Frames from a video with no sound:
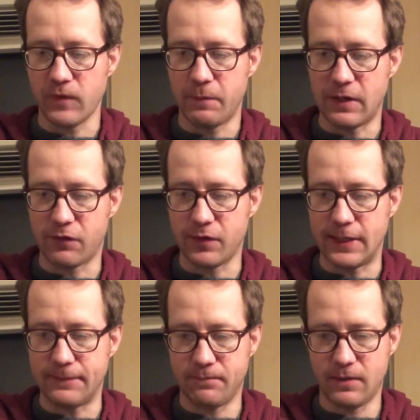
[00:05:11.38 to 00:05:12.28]
But it's
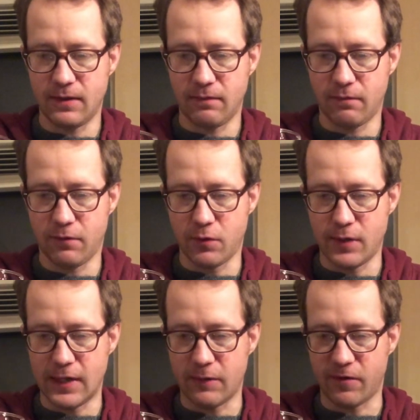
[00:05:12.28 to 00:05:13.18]
really throwing
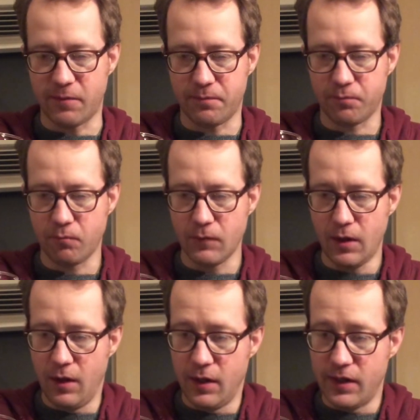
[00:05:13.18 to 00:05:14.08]
out some
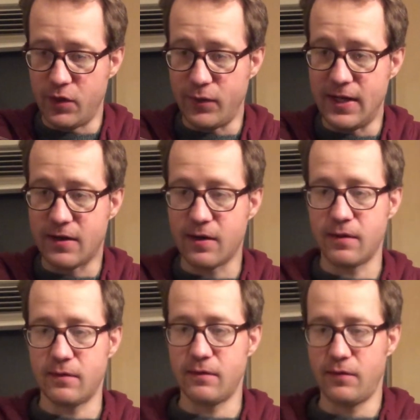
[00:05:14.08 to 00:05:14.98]
unique
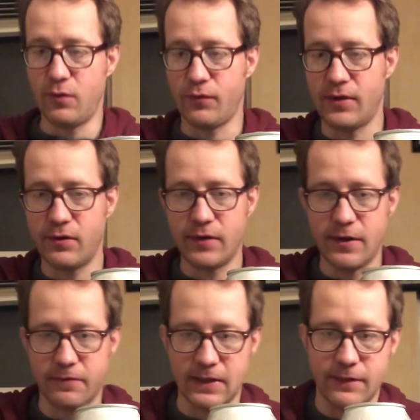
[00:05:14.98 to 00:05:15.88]
New Zealandy
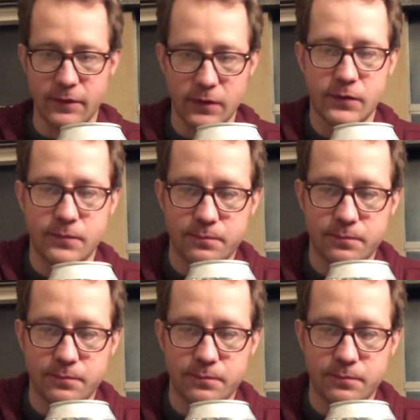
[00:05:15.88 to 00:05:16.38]
flavors.